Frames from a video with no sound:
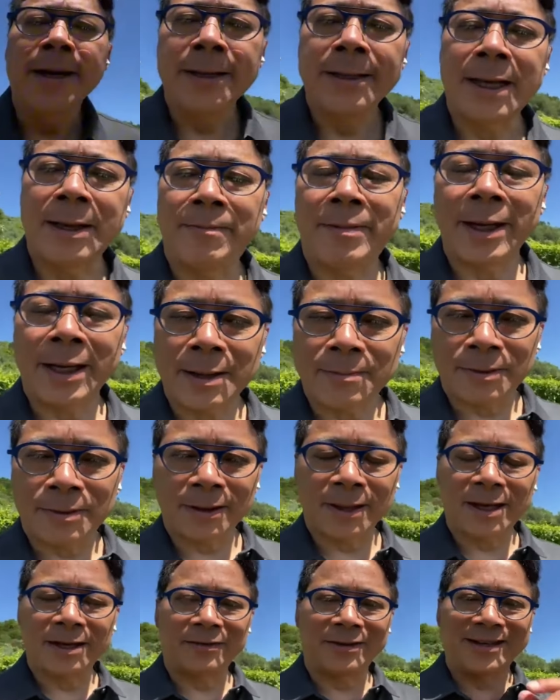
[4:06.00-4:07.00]
they pick
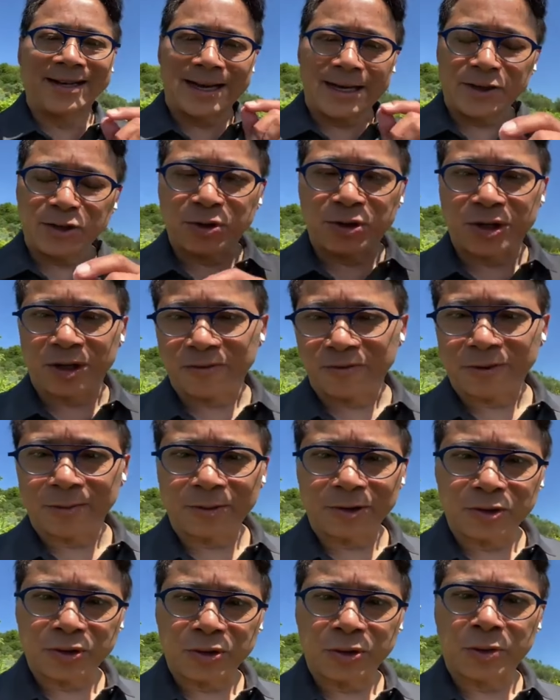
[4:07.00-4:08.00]
up a lot of nitrogen
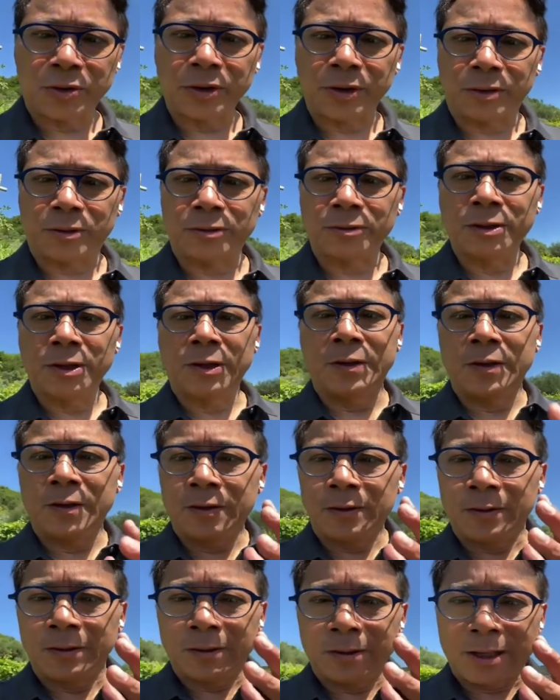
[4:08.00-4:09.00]
from the soil.
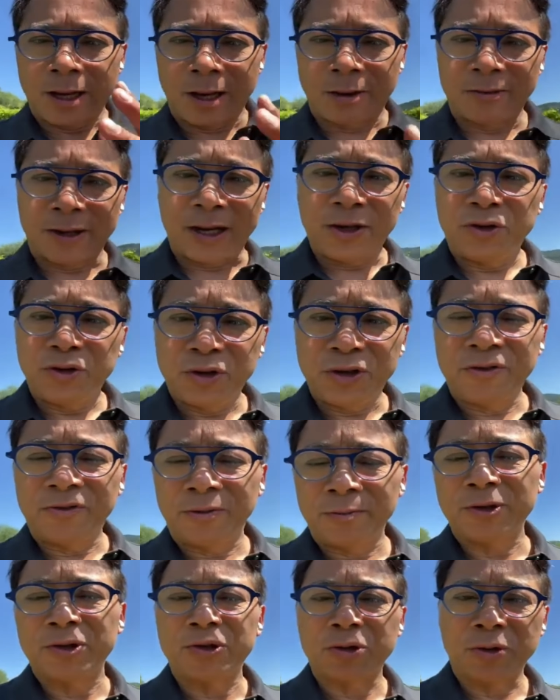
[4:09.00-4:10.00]
Now, nitrogen
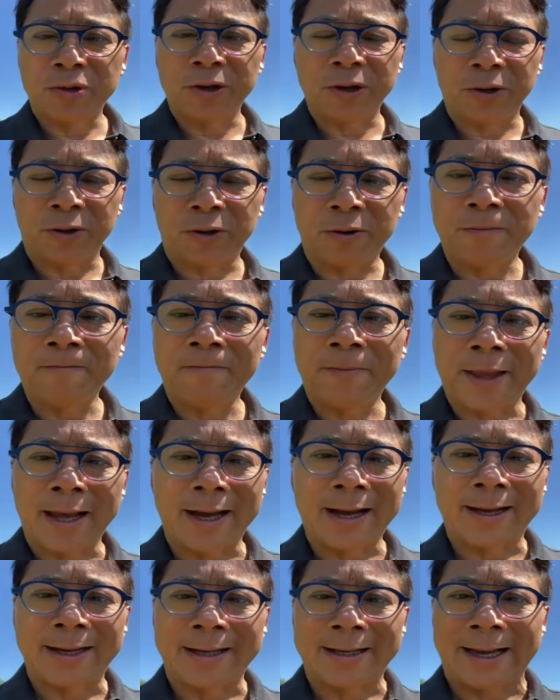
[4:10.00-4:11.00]
from the soil
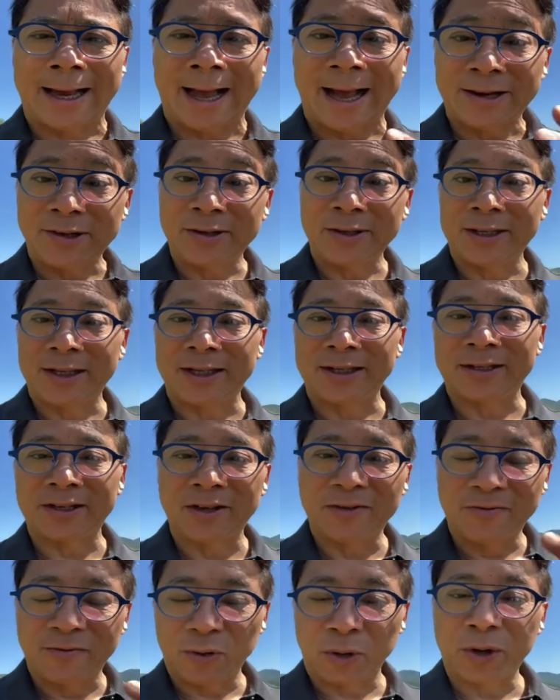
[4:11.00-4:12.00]
actually gets
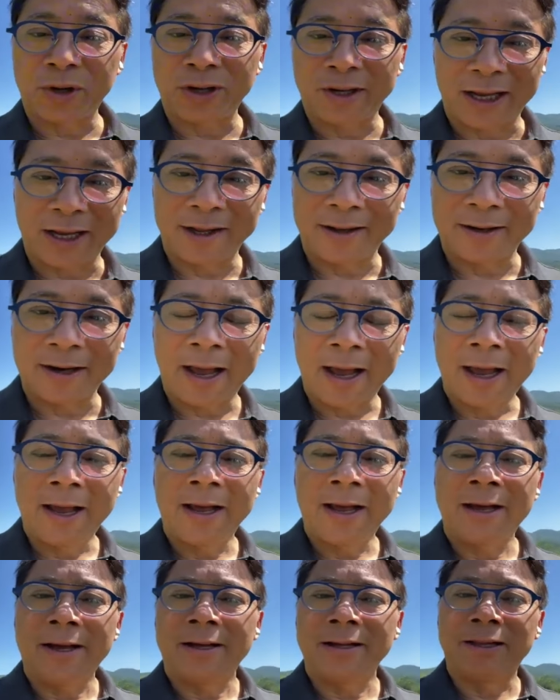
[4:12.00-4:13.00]
converted in
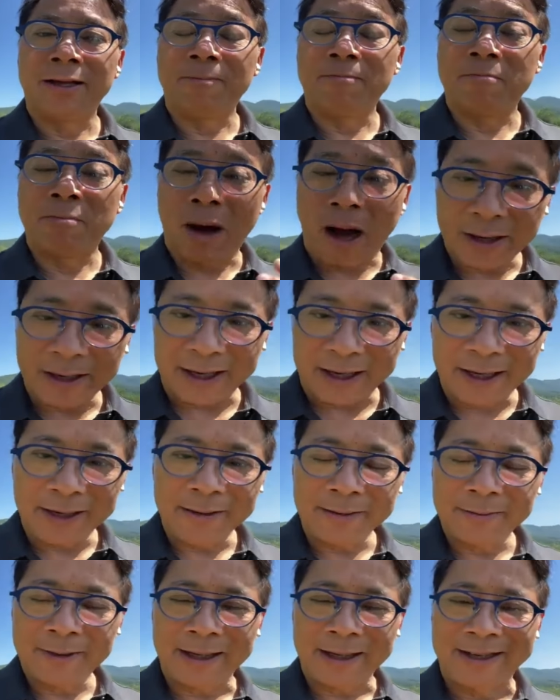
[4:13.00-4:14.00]
the
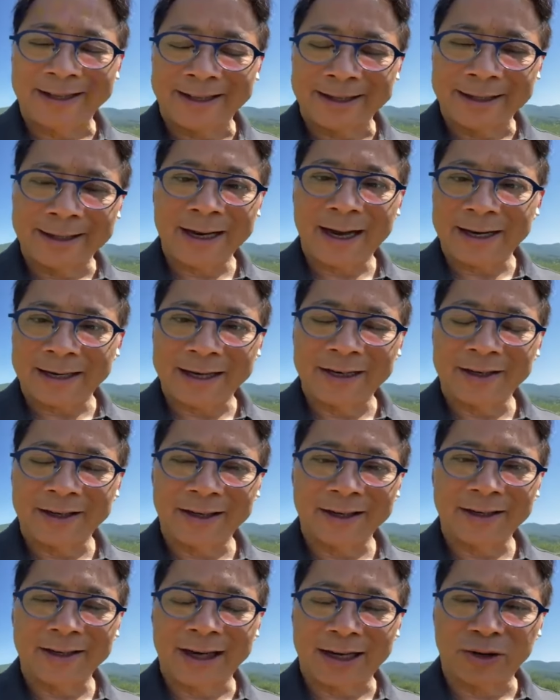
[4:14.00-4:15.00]
body, in the gut,
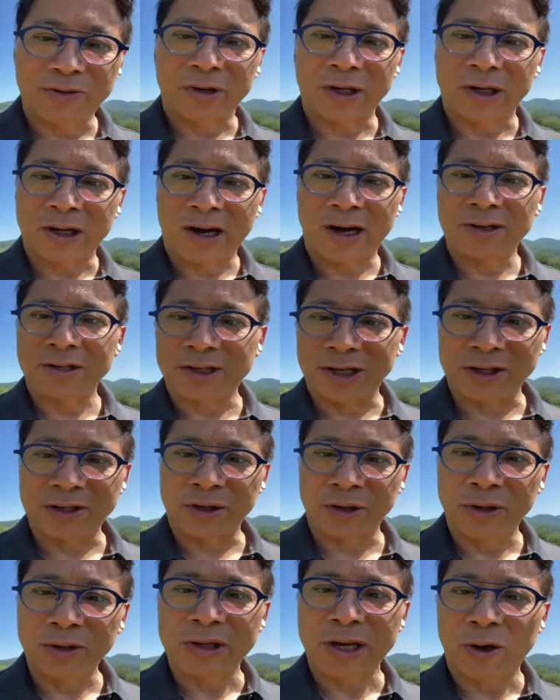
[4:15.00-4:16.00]
into nitric oxide.
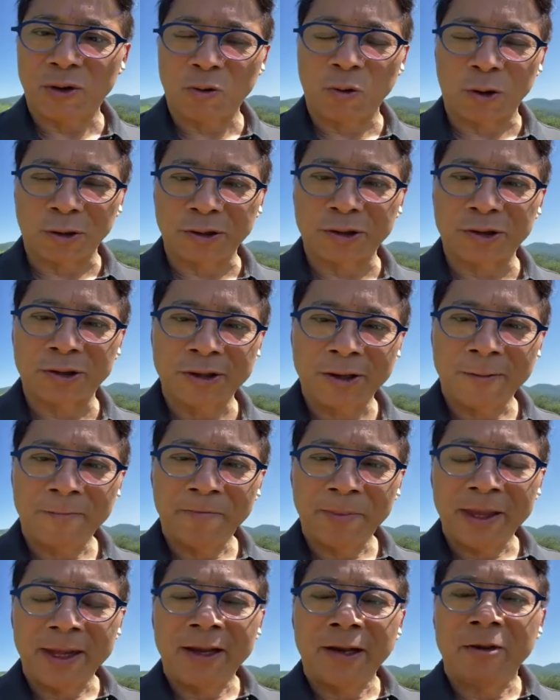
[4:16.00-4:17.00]
So here's how it
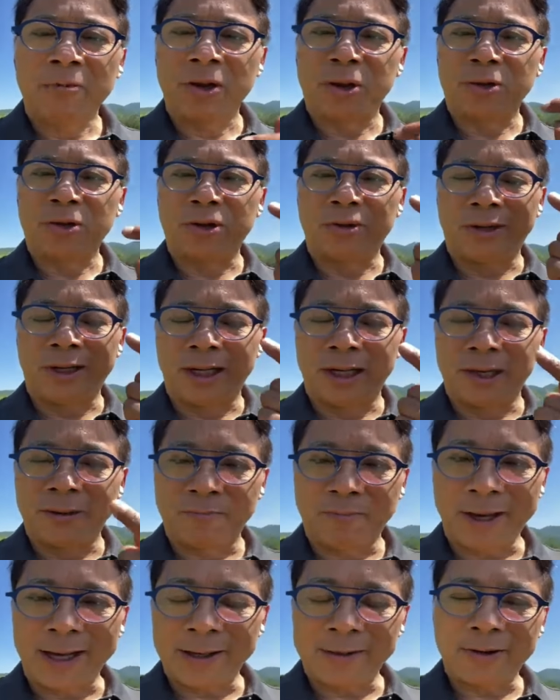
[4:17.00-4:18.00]
works. Whether you're eating
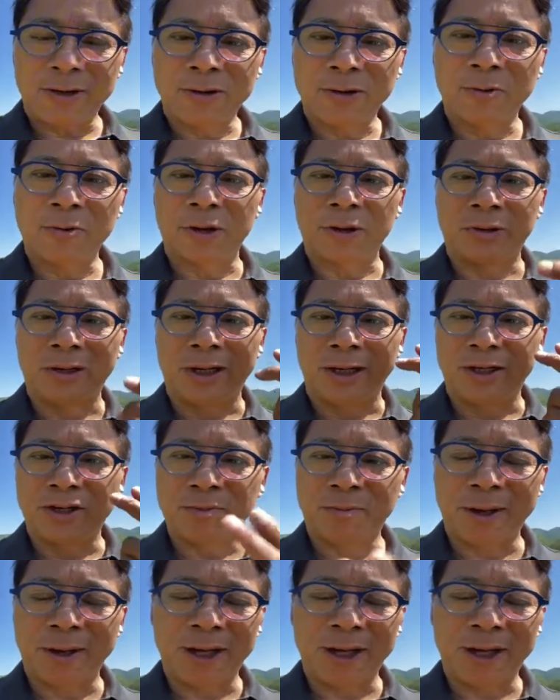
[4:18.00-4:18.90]
a beet, whether you're eating